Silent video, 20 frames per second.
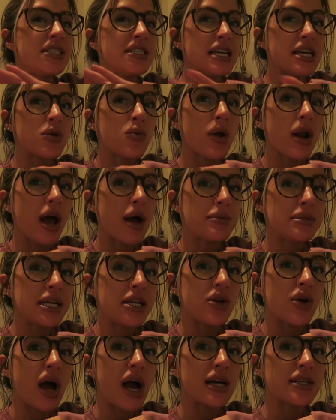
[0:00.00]
did want to
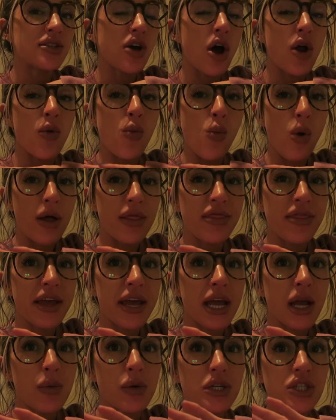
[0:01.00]
update you guys on one
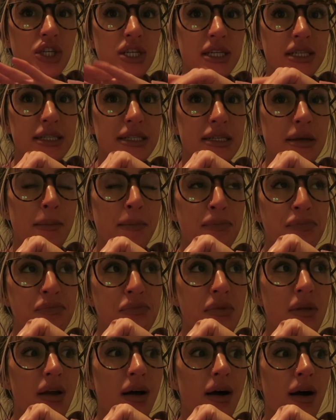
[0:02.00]
thing, which is
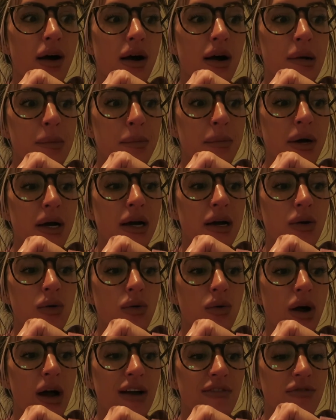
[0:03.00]

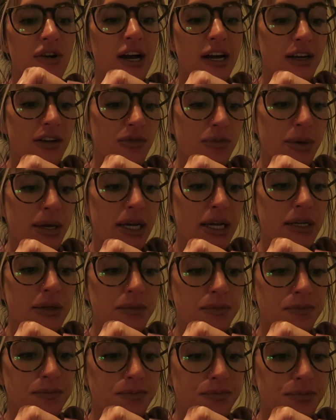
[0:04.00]
I've kind of
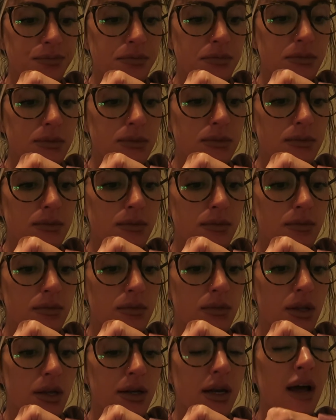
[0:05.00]
been
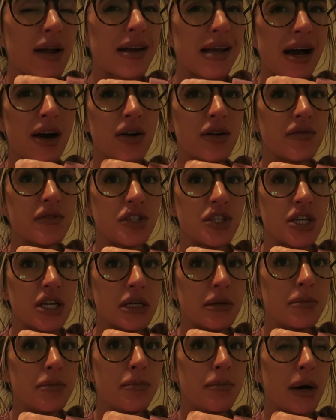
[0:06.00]
not out of the
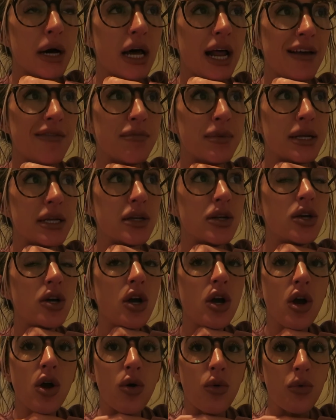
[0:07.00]
gym, but I've been
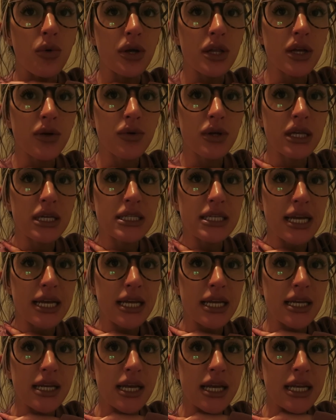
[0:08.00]
really
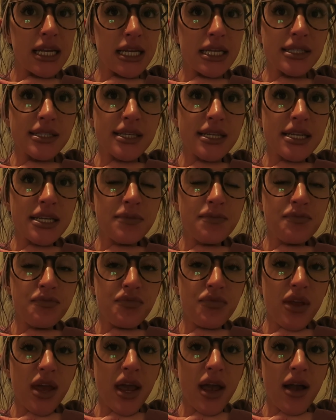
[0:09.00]
taking it easy.
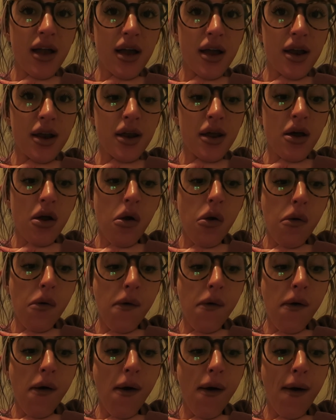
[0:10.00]
And
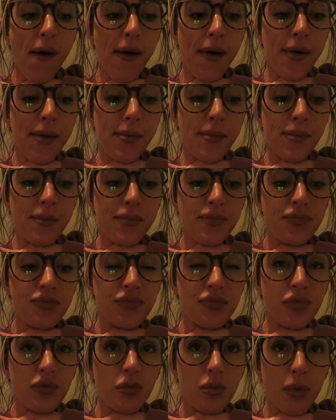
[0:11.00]

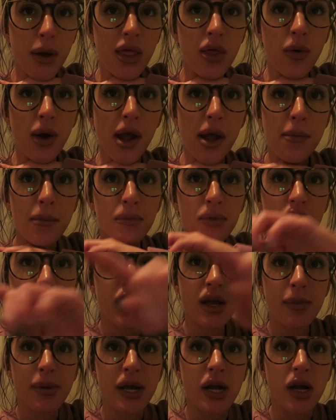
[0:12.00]
by the way, I'm
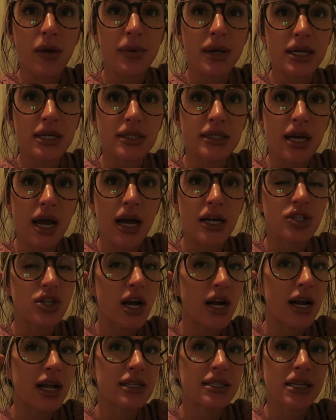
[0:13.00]
looking up here because I
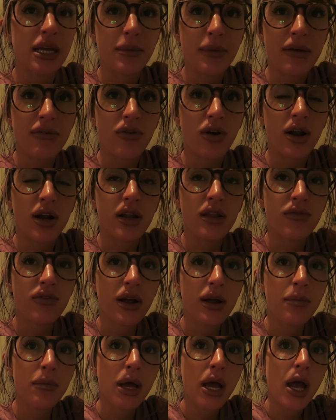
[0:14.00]
try not to get my forehead in the
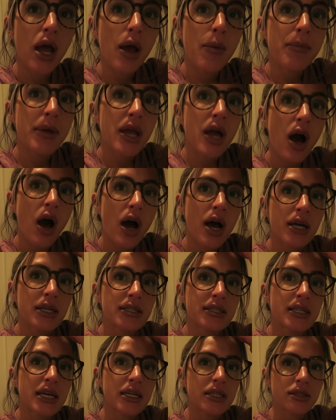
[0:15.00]
frame
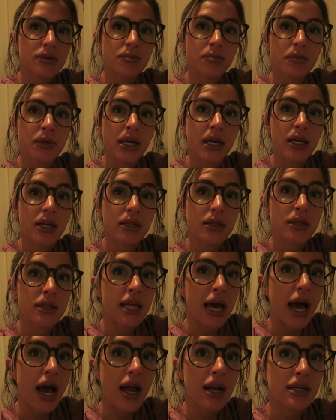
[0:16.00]
because
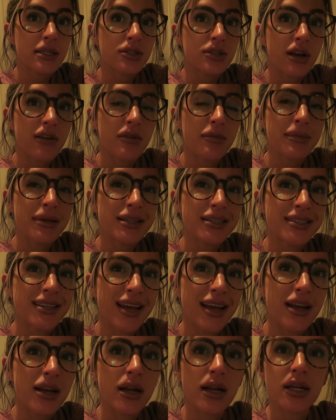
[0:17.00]
that is driving me
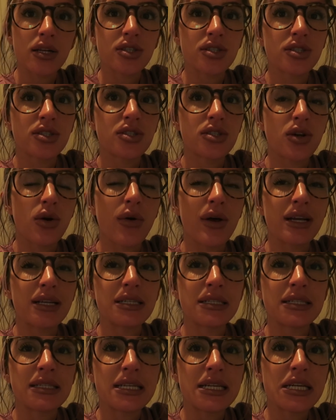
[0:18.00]
insane, and I just don't like
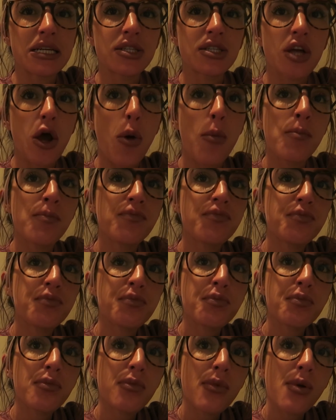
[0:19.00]
to see it. So I'm
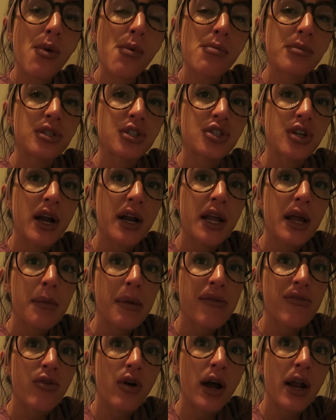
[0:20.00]
just trying to get
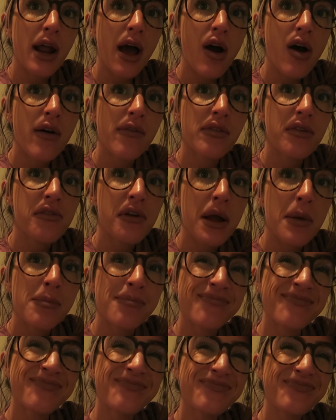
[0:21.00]
my forehead out of the frame
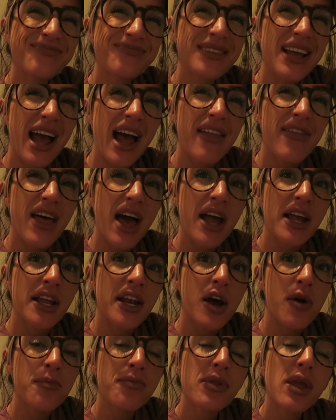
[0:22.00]
to hide that, you
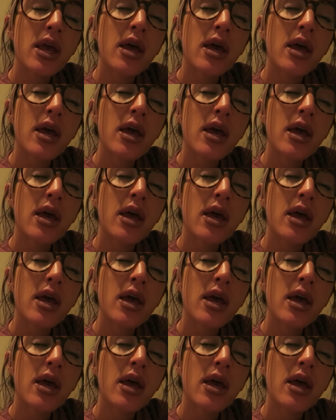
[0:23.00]
know.